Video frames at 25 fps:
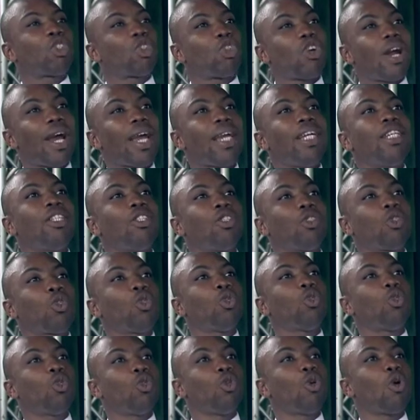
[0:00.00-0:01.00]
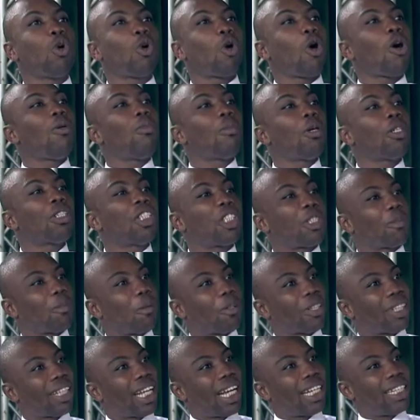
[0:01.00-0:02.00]
trying to come on the
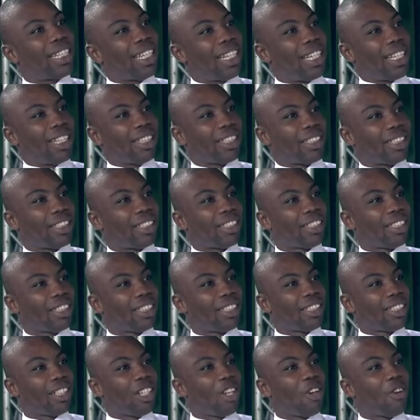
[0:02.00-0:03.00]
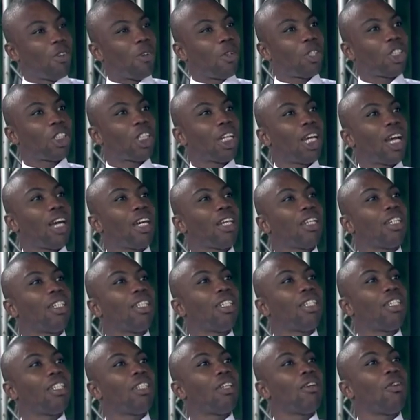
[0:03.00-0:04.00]
spotlight again. Russia,
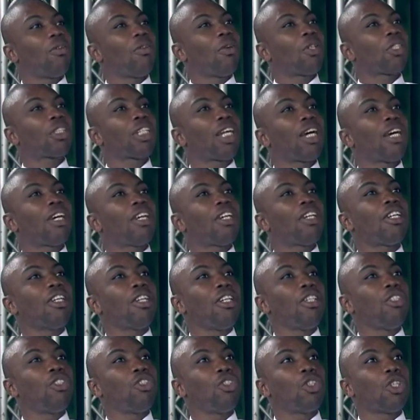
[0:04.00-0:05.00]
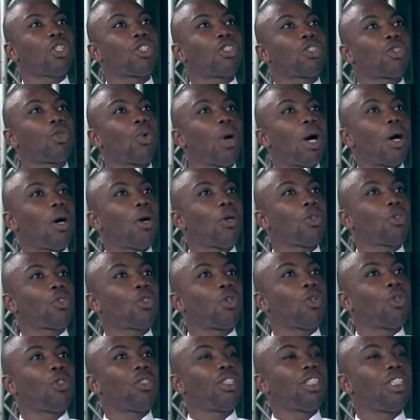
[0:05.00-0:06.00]
Russia is just so
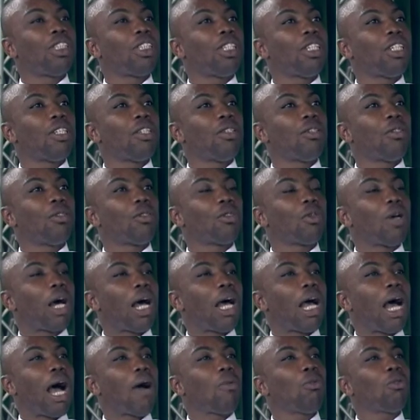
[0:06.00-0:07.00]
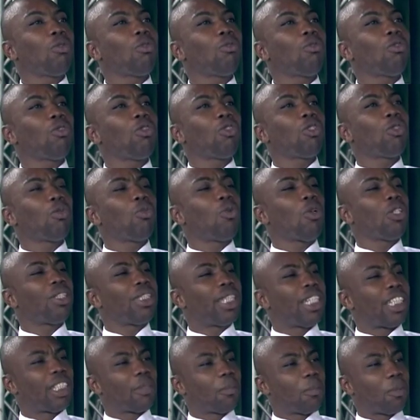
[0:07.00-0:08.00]
so. So I wouldn't use the word
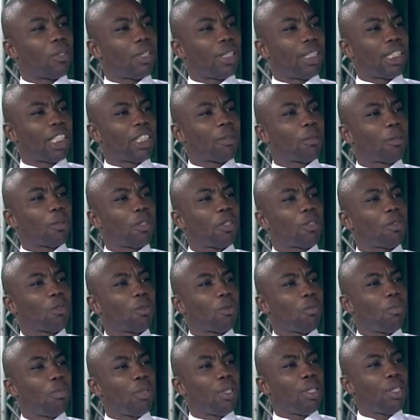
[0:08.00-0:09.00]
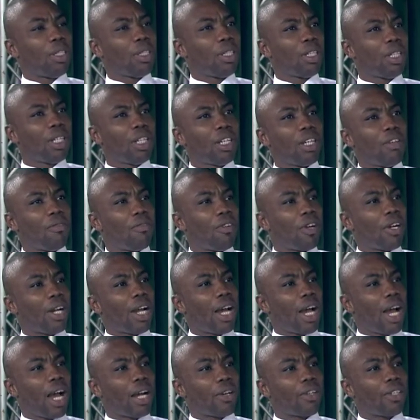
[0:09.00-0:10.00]
desperate. Desperate would be a
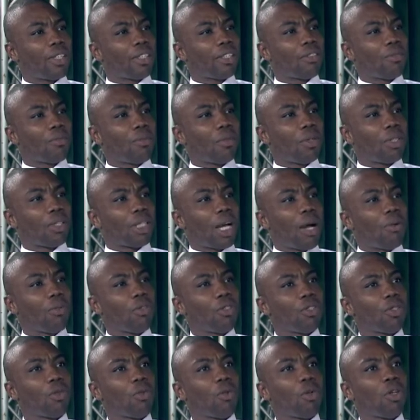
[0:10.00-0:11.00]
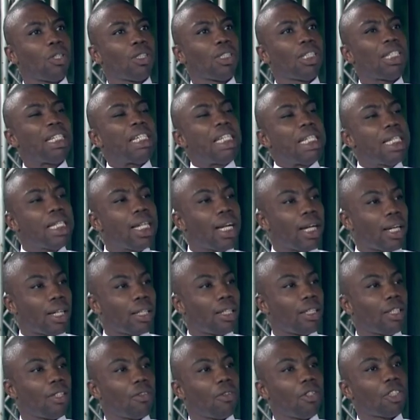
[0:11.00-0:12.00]
very aggressive word. I'll use the word eager.
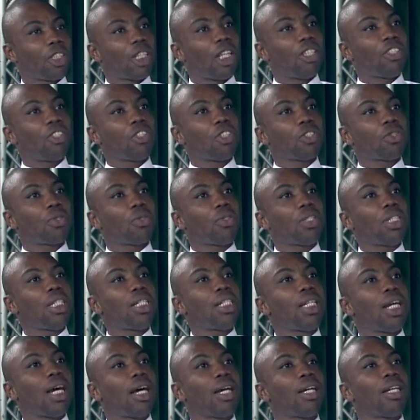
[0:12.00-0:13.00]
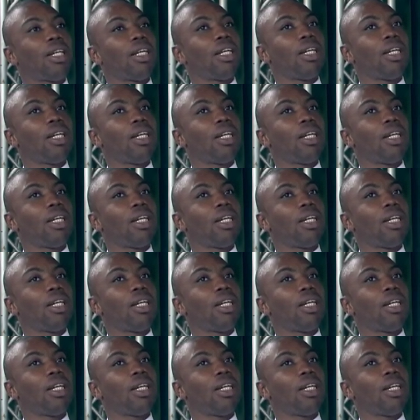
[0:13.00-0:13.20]
Russia is just so eager